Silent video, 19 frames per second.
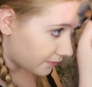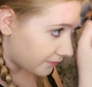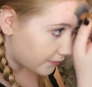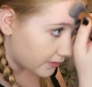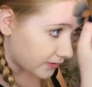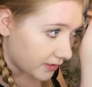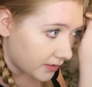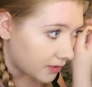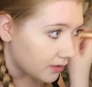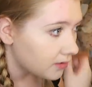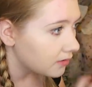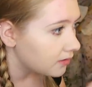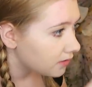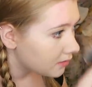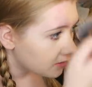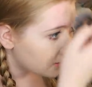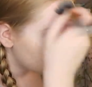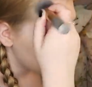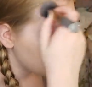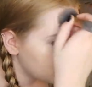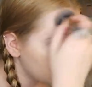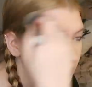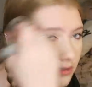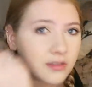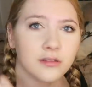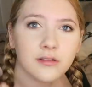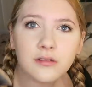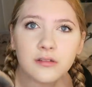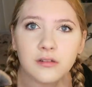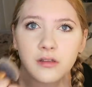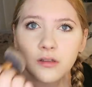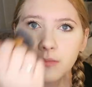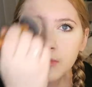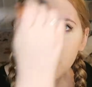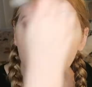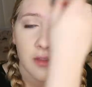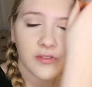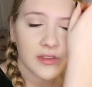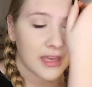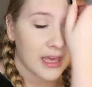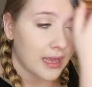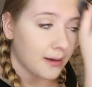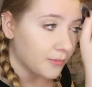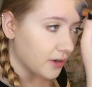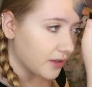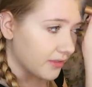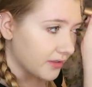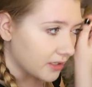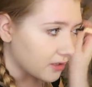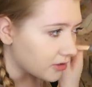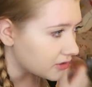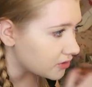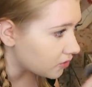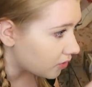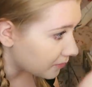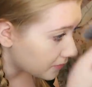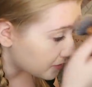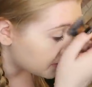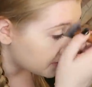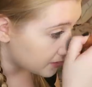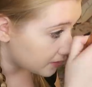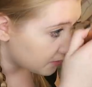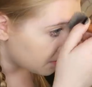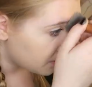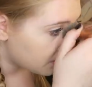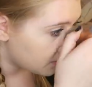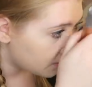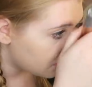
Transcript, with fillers: Hopefully. I don't think it, I mean, on the camera, I think it looks normal, so